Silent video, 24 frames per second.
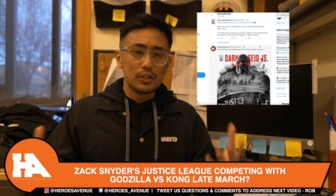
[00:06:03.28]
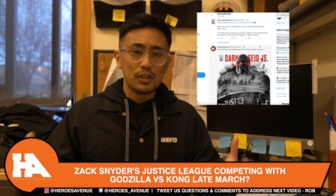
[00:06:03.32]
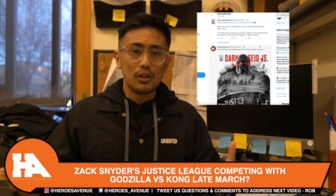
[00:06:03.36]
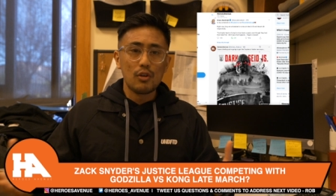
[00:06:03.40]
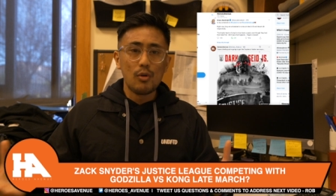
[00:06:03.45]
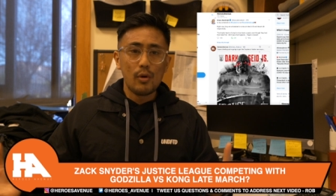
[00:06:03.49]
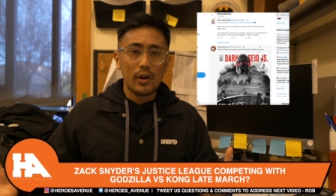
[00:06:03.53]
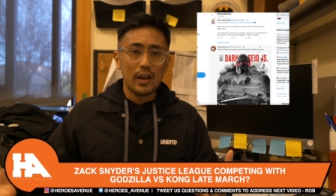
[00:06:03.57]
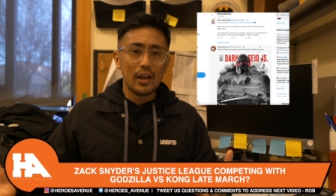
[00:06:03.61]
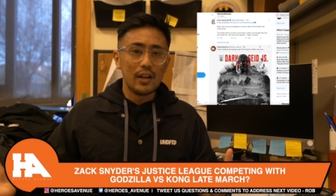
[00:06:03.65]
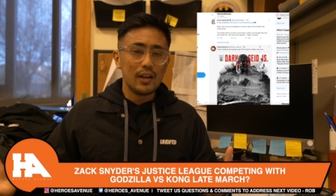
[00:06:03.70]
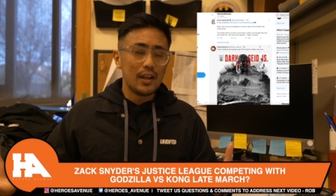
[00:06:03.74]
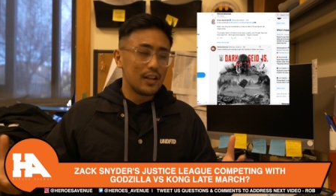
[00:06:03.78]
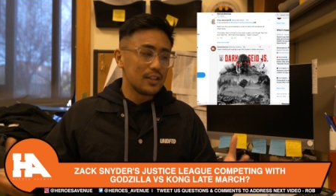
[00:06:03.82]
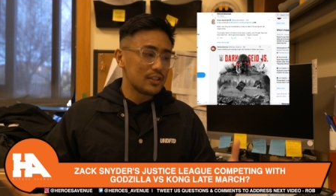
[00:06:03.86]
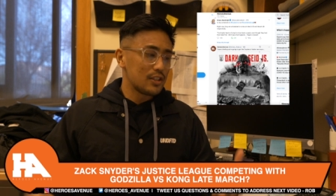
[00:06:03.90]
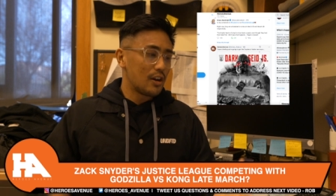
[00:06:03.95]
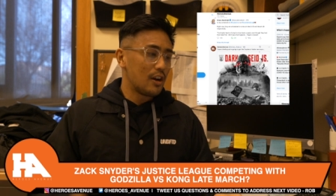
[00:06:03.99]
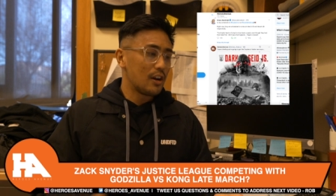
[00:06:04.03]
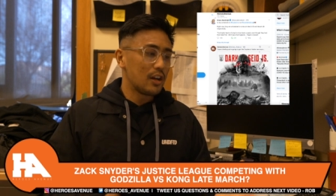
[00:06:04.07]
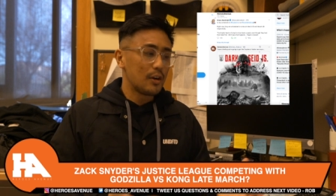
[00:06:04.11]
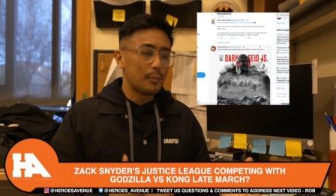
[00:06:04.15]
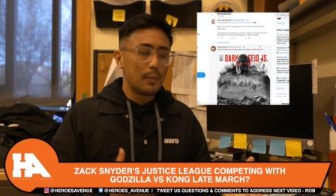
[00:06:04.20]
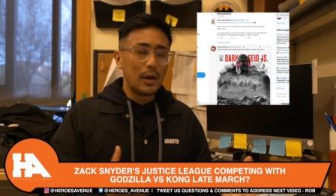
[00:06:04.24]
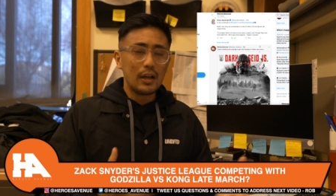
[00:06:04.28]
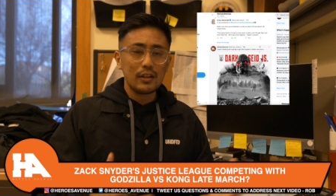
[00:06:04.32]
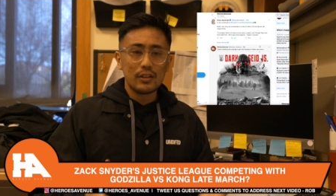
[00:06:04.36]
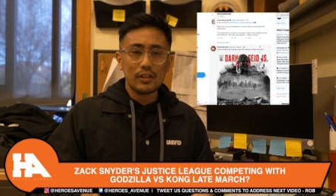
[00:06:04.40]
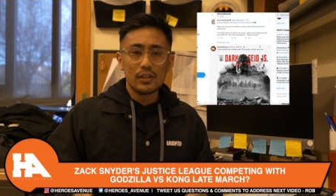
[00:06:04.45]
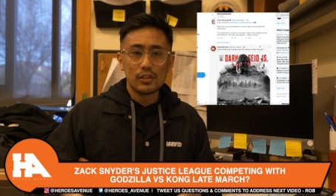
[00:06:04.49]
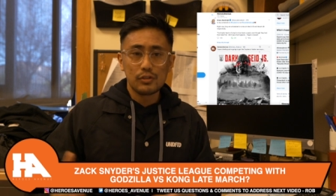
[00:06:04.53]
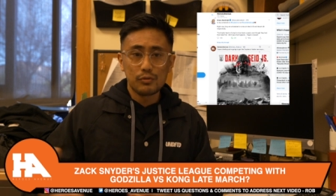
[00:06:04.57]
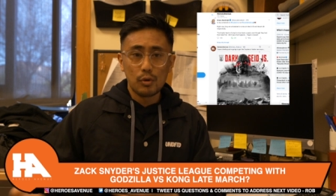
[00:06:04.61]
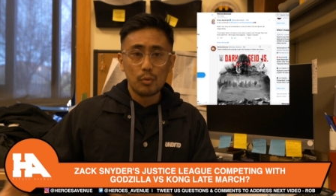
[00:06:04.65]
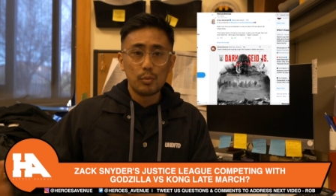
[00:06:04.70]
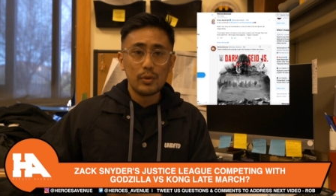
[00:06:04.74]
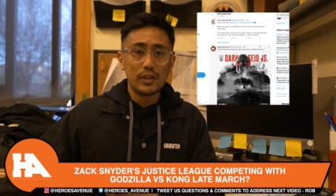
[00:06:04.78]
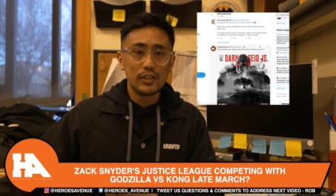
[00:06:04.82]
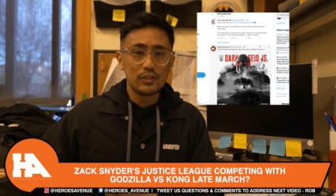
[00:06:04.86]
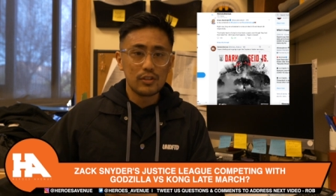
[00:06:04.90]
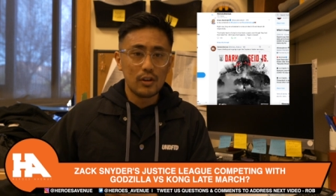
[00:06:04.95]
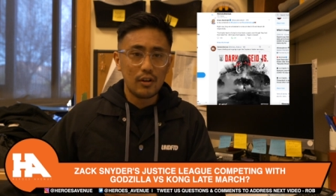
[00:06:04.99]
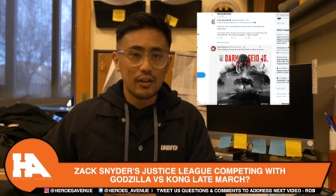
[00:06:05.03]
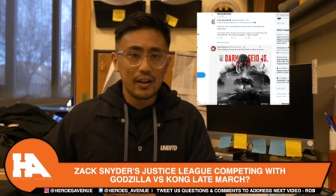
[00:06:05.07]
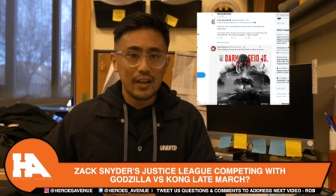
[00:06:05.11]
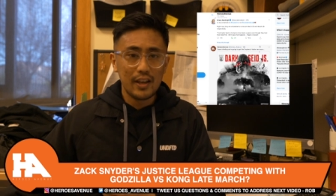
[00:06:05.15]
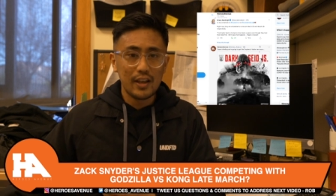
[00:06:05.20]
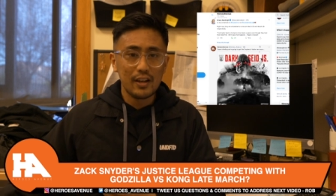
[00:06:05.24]
to go ahead and talk about this for weeks
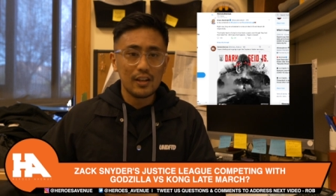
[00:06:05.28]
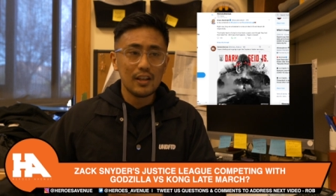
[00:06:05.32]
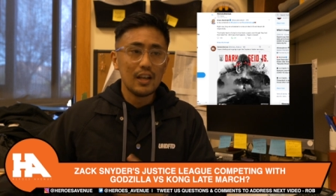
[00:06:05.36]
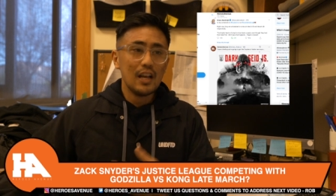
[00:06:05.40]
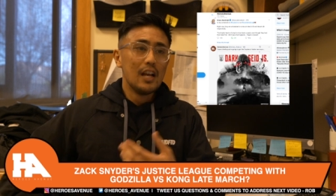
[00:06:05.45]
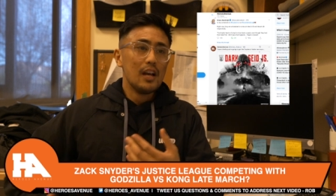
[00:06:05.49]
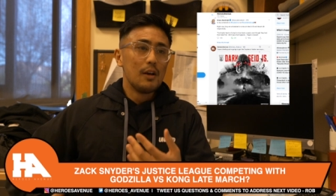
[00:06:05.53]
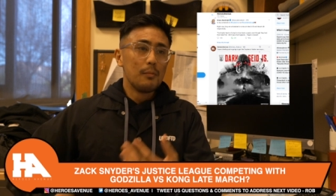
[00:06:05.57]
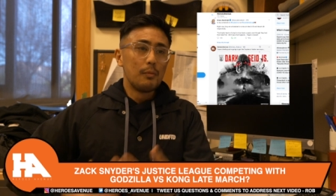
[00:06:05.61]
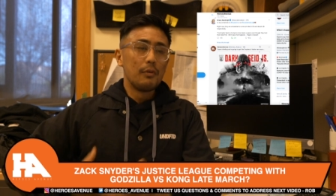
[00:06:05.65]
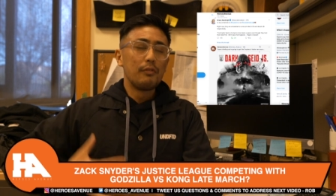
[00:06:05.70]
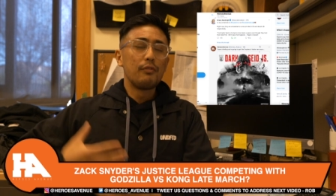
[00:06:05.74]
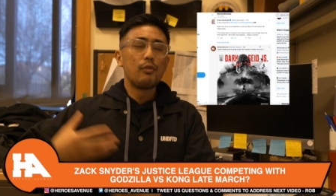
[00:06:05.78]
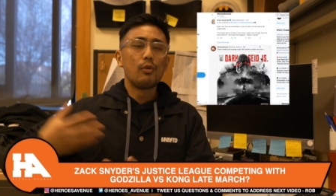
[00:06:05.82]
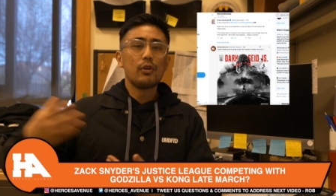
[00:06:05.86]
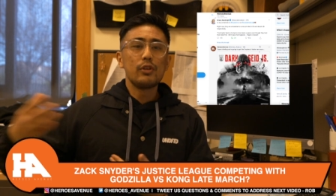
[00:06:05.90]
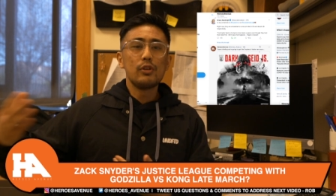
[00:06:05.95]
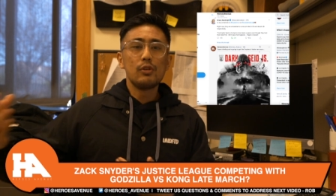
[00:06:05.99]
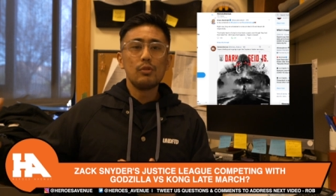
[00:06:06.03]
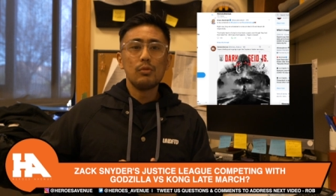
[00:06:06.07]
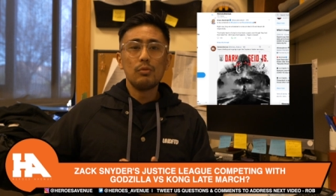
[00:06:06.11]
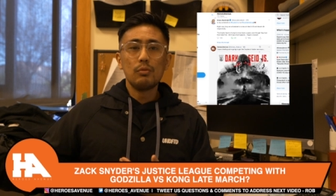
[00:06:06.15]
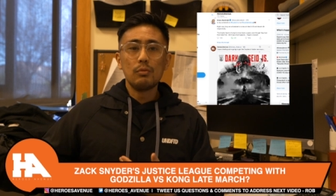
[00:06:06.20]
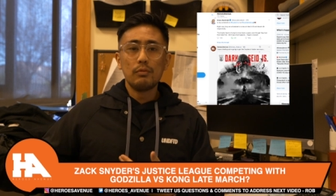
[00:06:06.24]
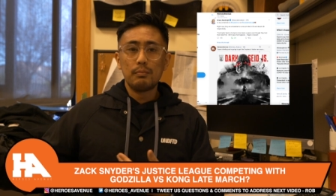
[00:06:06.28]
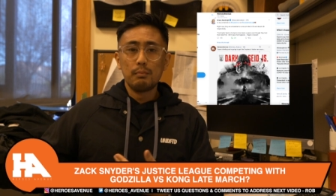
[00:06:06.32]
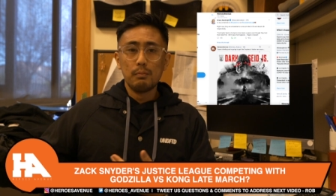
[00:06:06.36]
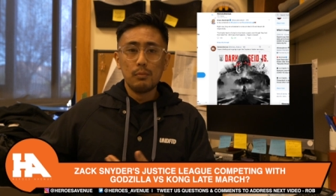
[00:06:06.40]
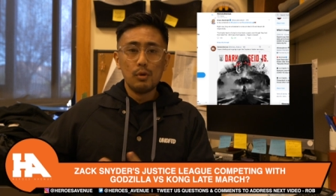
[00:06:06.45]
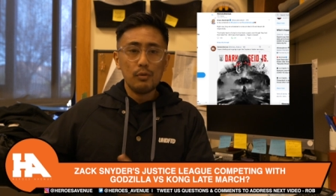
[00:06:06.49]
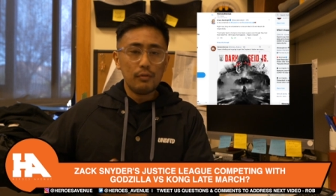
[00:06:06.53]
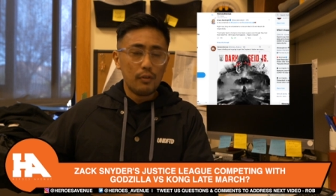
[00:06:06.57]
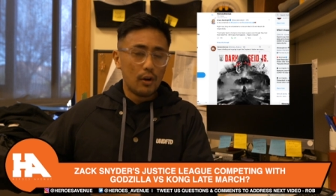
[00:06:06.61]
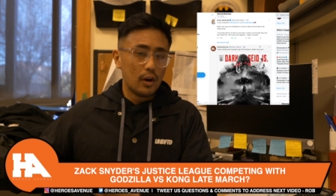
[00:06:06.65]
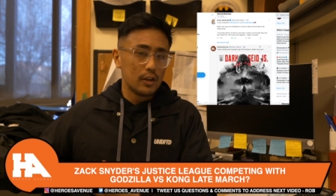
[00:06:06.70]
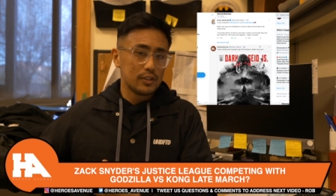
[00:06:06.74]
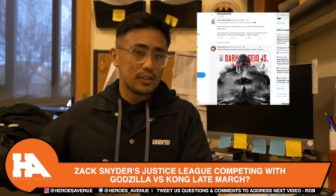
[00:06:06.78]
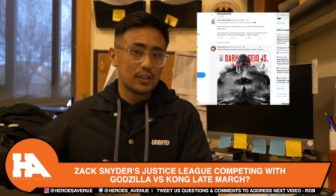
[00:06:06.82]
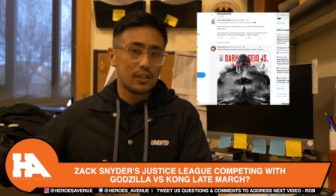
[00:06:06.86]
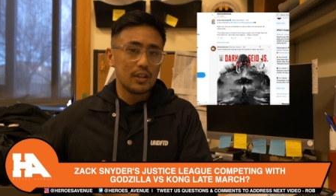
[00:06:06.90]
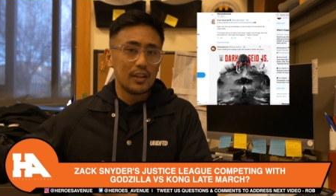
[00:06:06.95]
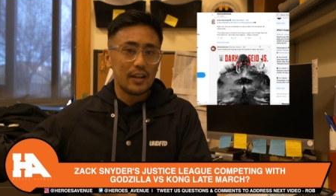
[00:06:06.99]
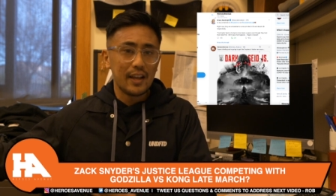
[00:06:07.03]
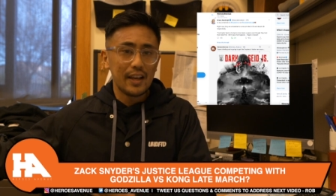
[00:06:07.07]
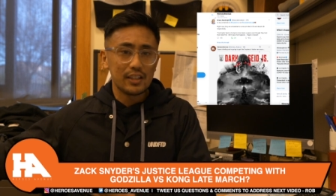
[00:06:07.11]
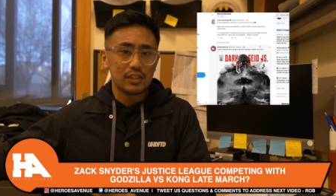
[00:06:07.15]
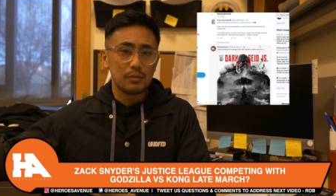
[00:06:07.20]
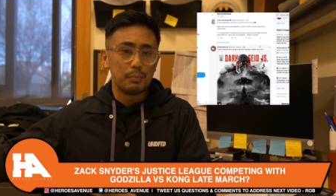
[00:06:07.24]
on end before you move on to the
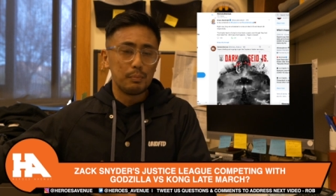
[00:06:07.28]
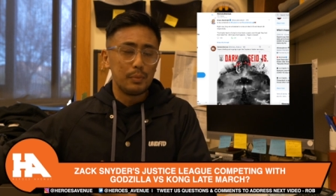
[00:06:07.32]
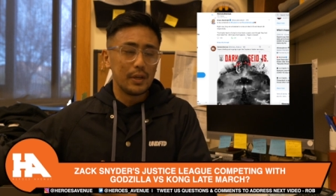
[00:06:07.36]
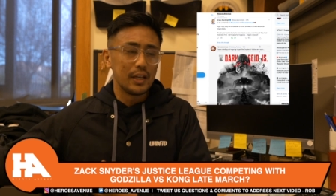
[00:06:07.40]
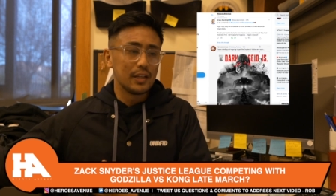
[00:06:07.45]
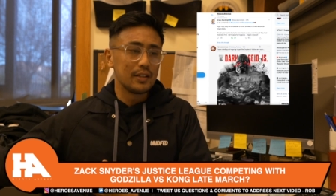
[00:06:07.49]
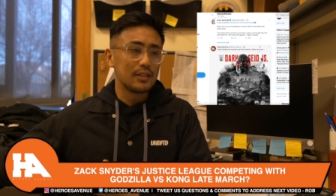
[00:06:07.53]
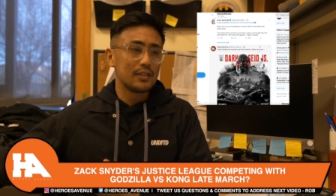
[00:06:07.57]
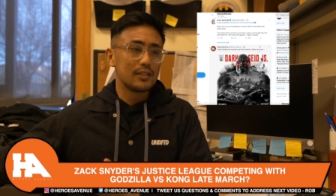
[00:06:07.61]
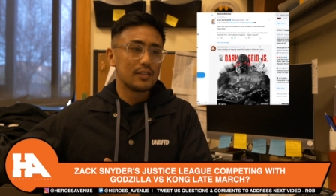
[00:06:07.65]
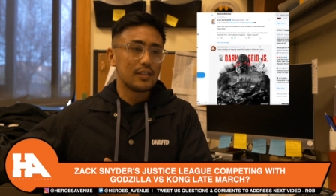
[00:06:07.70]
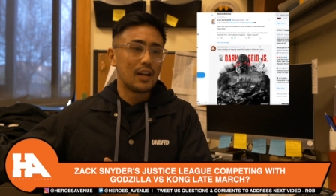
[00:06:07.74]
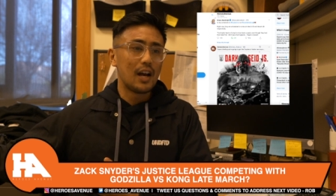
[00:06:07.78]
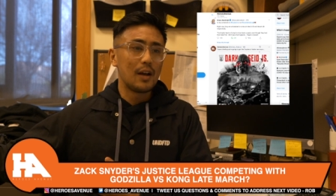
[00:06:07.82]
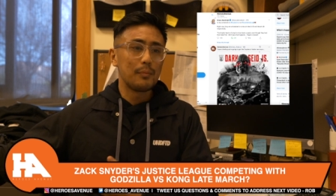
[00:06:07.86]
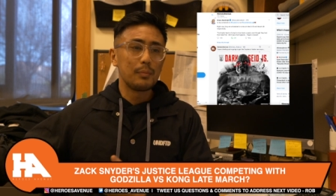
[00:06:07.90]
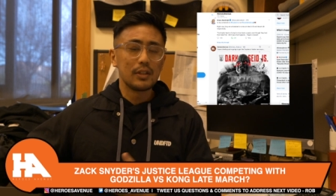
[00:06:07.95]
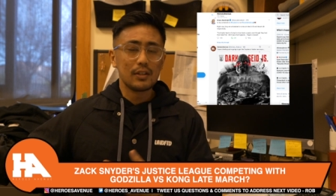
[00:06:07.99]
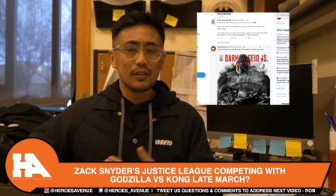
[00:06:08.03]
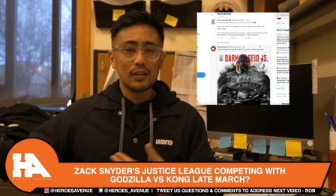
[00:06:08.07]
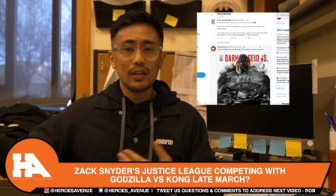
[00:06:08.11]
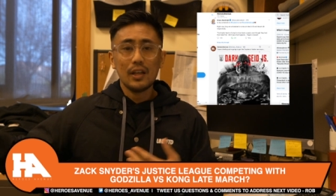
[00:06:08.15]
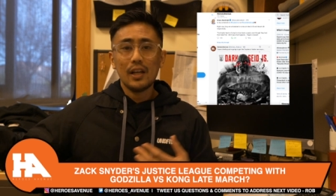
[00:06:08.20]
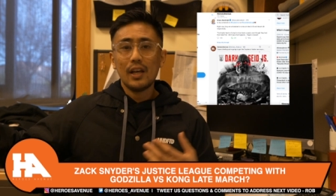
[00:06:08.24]
next big topic